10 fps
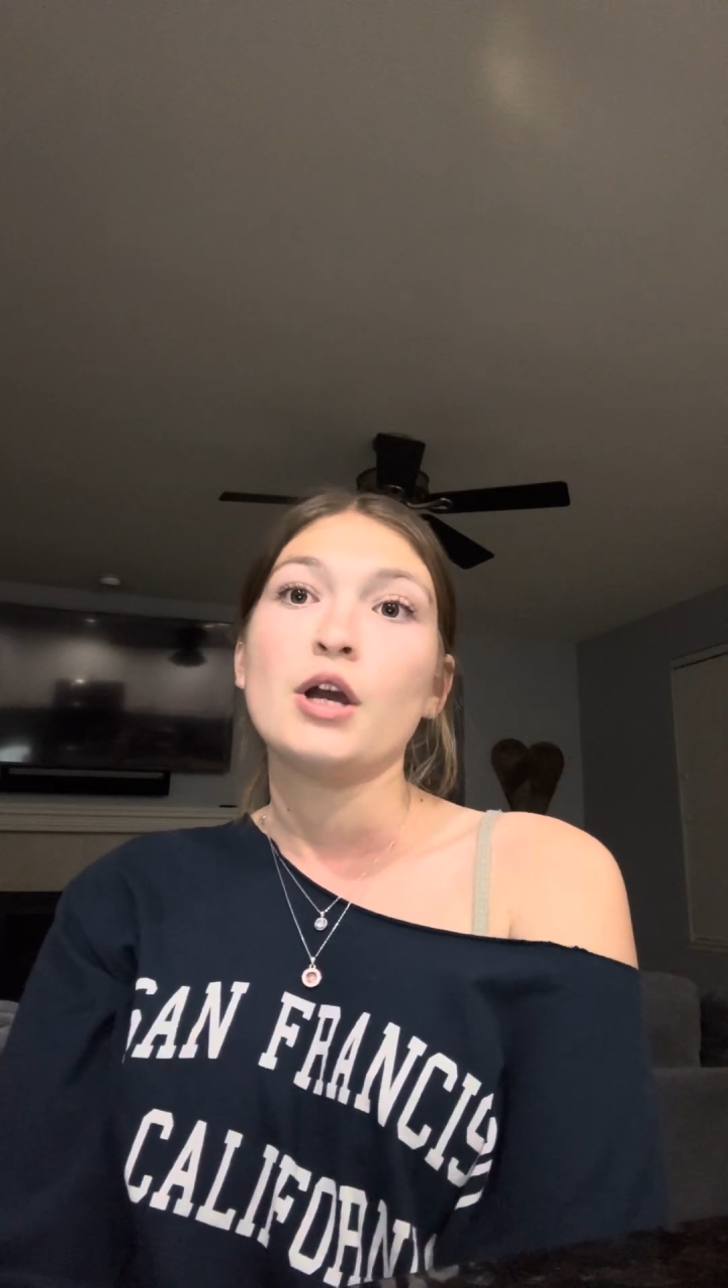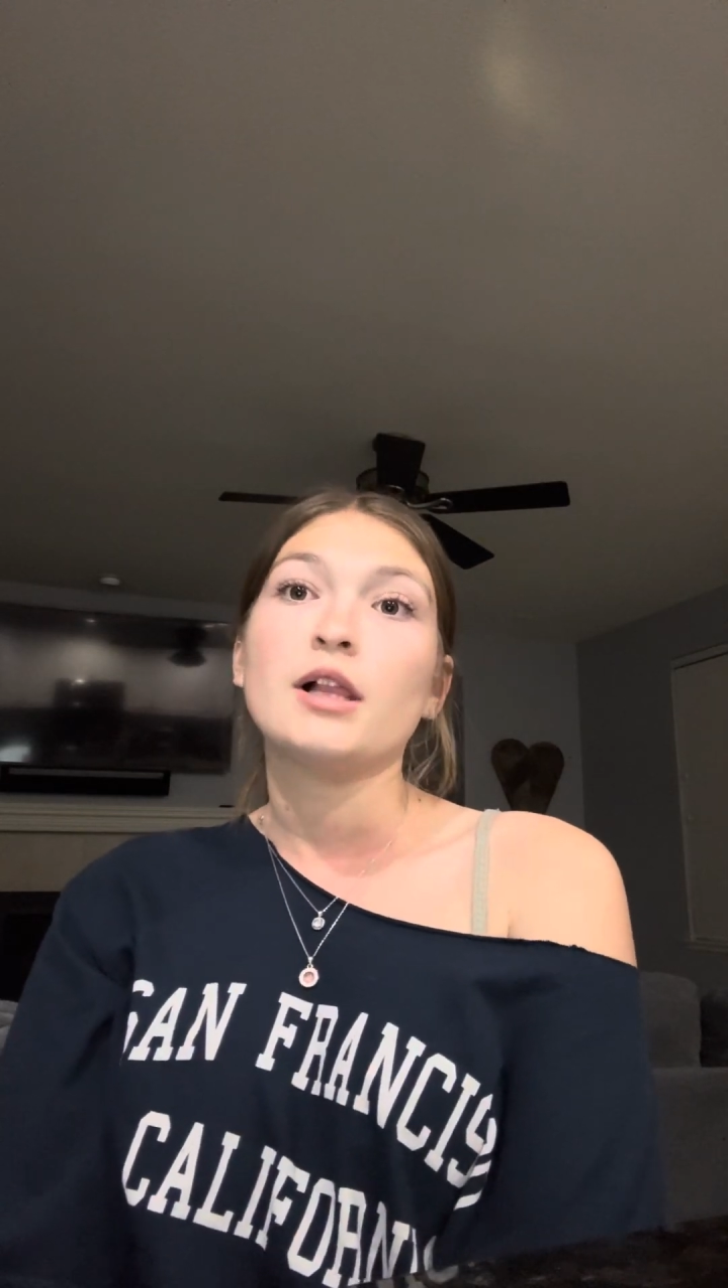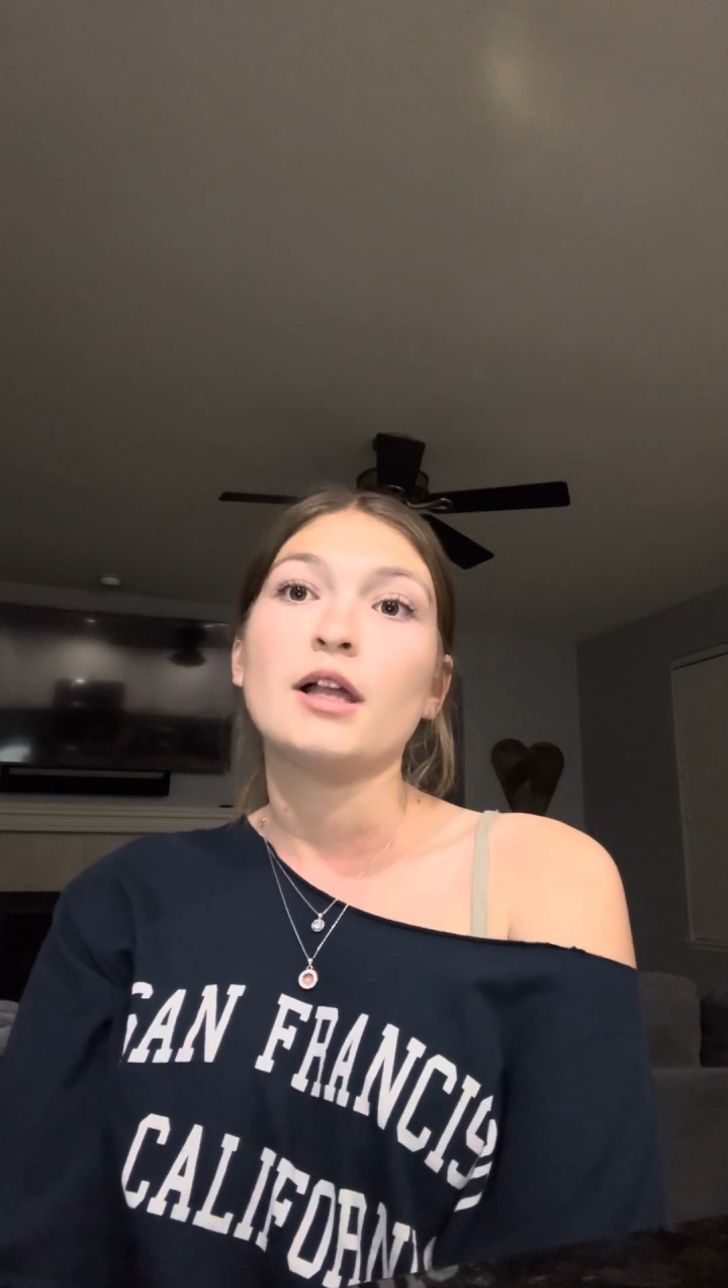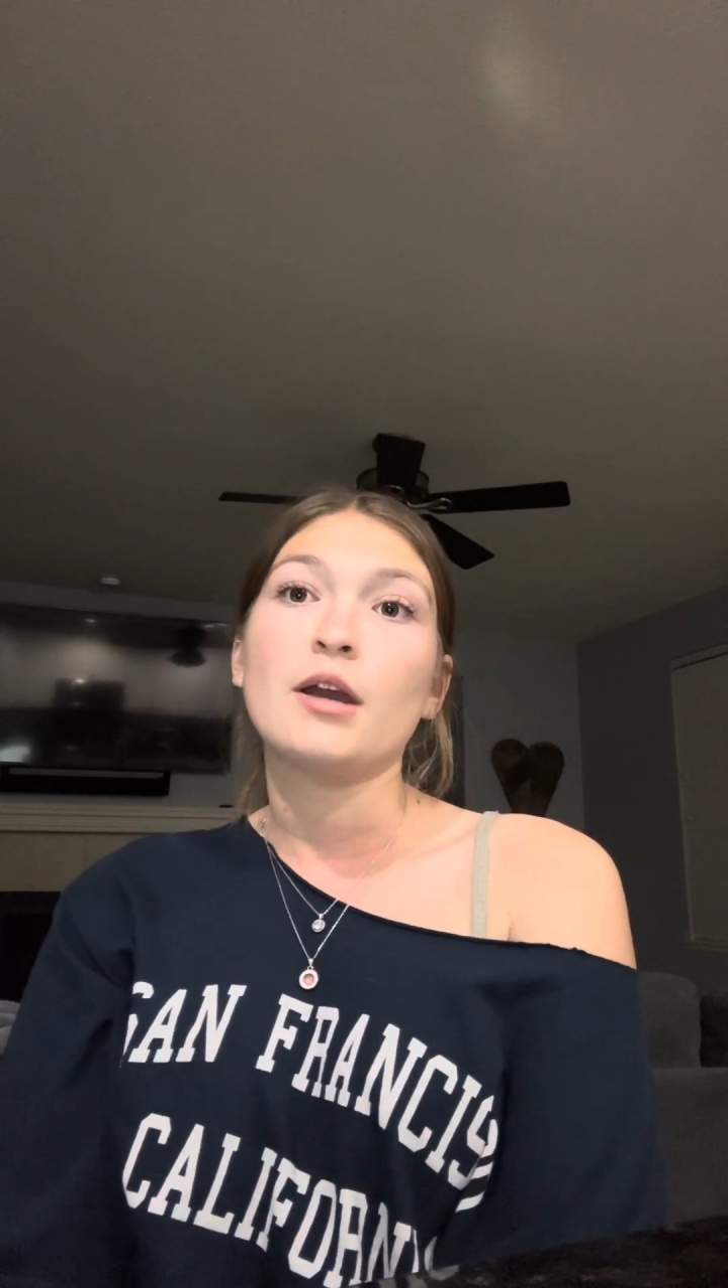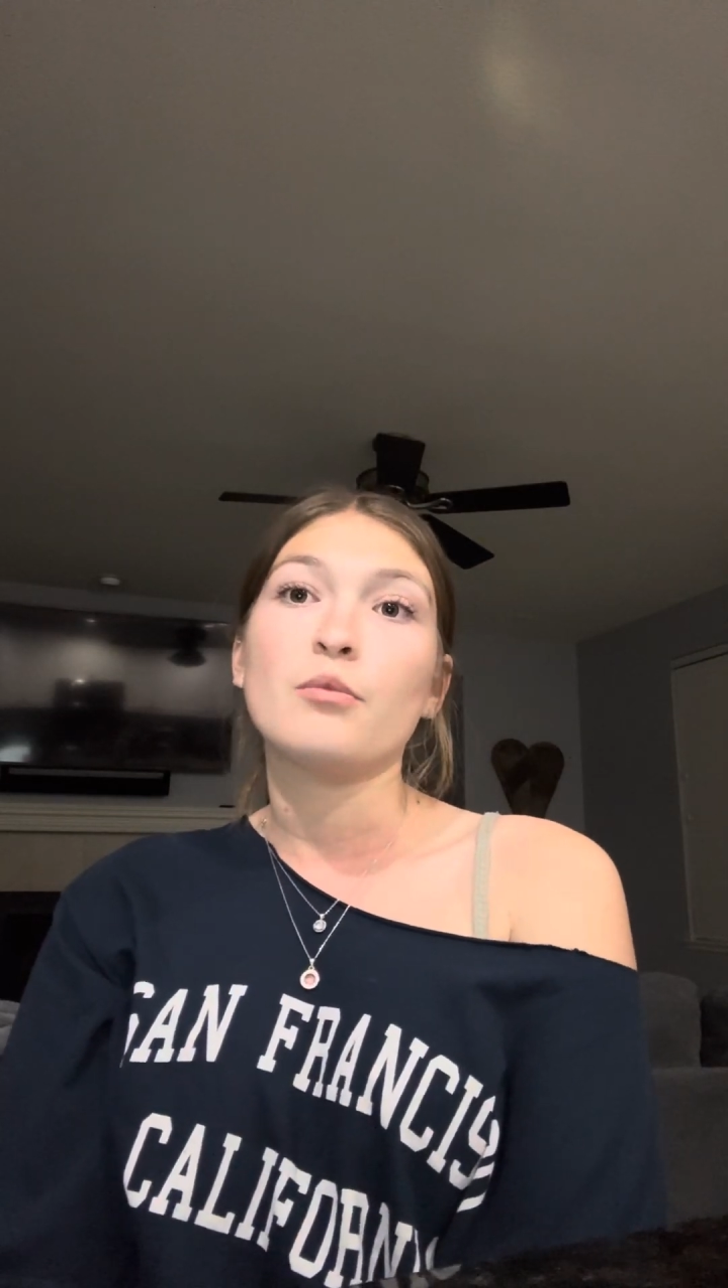
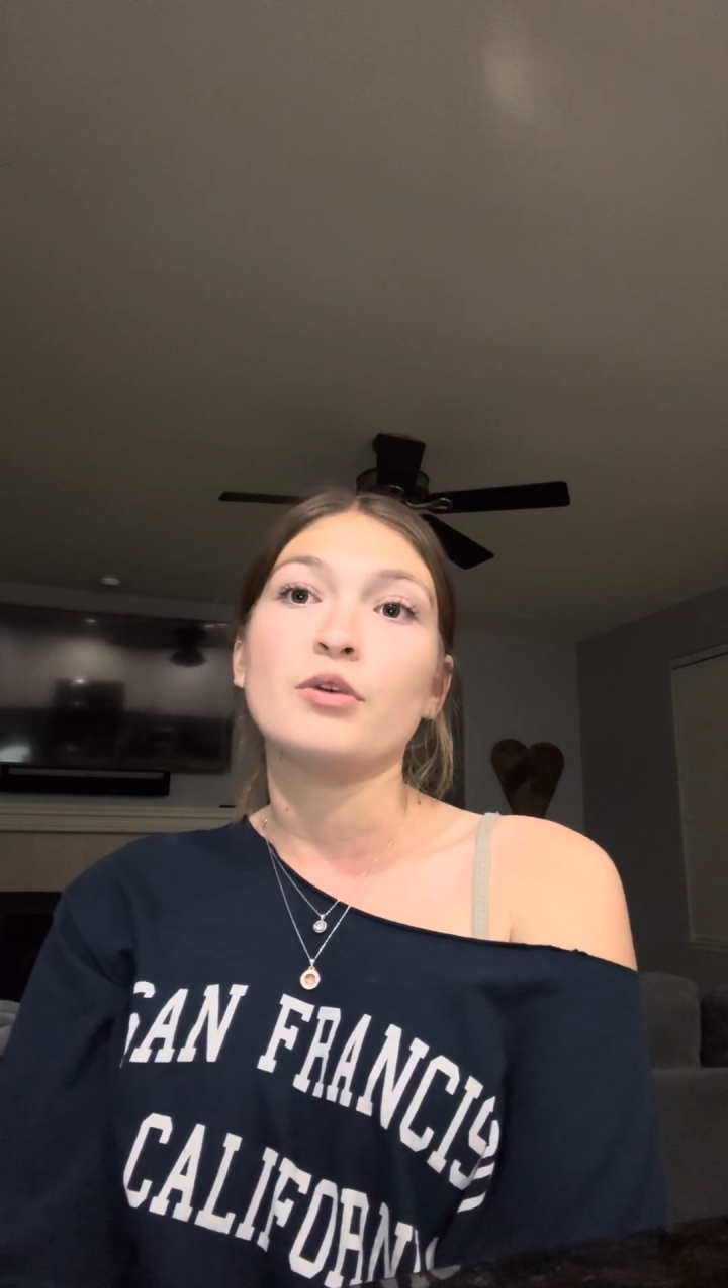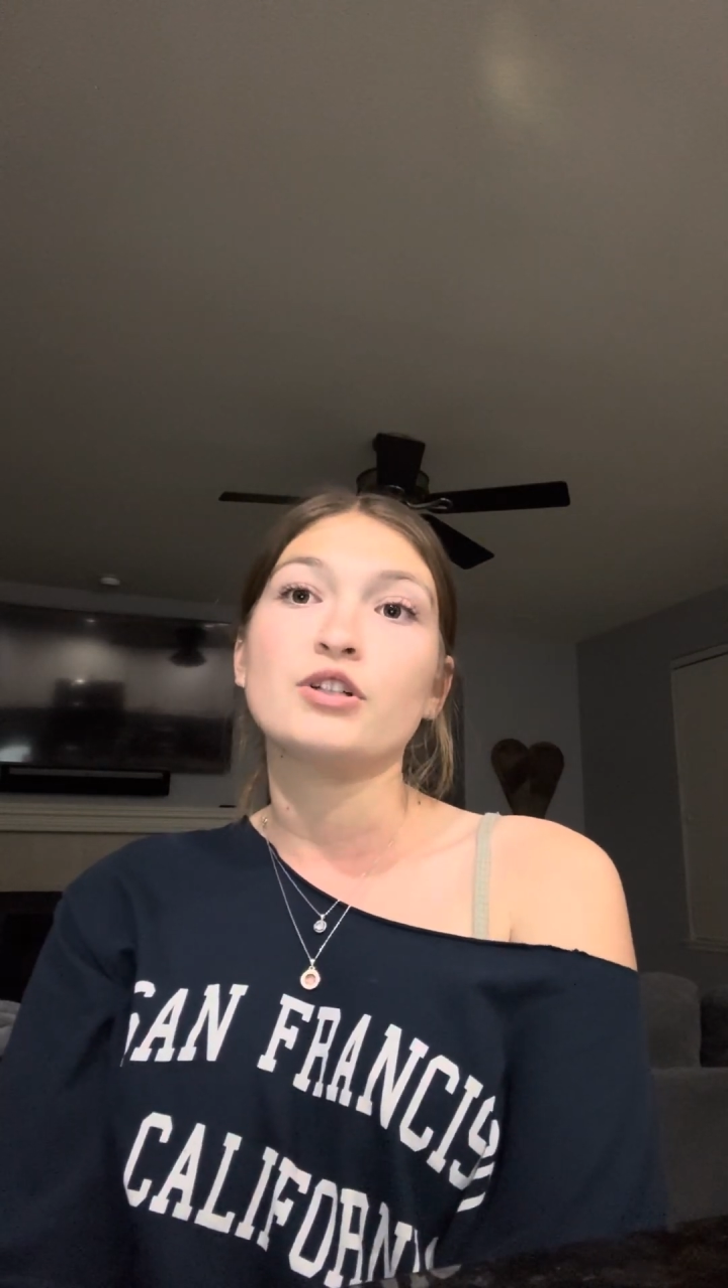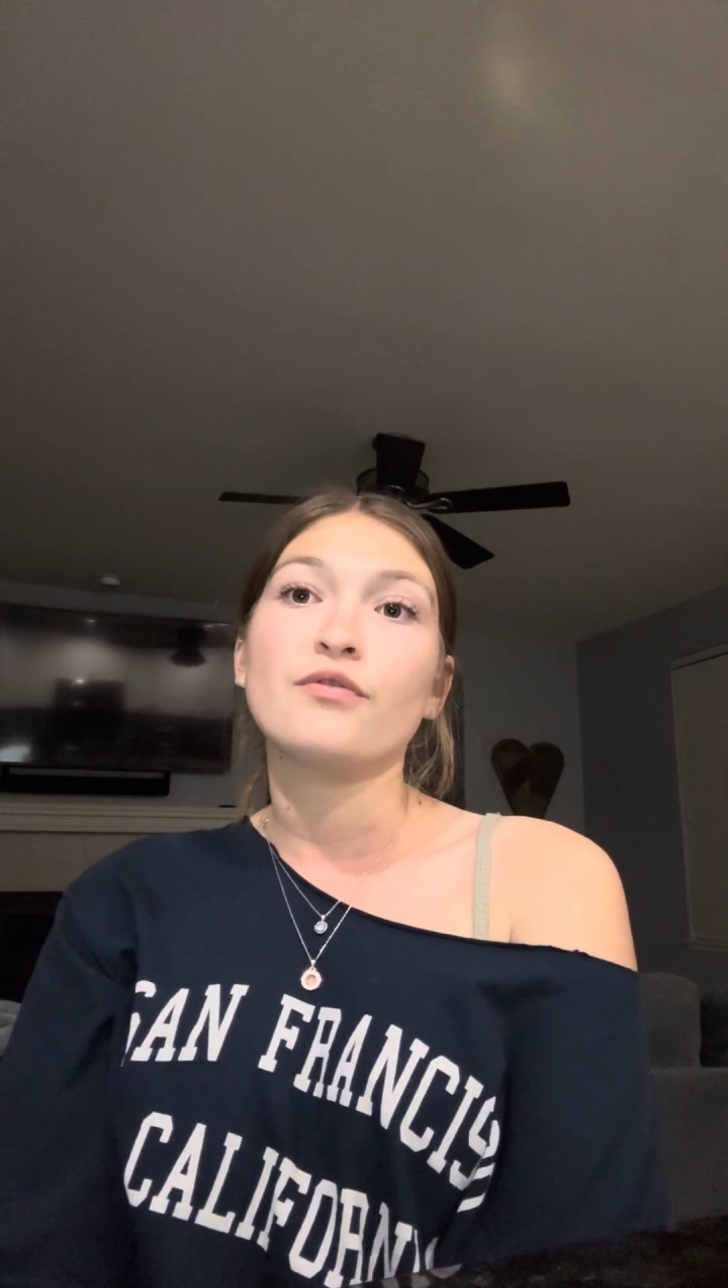claim which